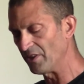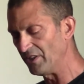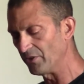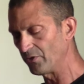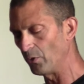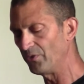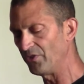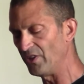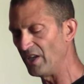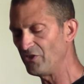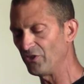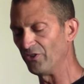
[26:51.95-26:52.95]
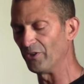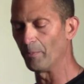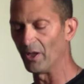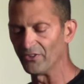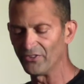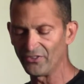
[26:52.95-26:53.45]
the associations
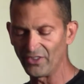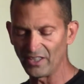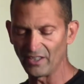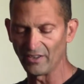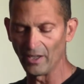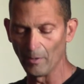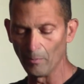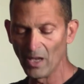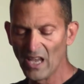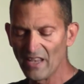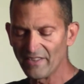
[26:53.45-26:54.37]
upon seeing them,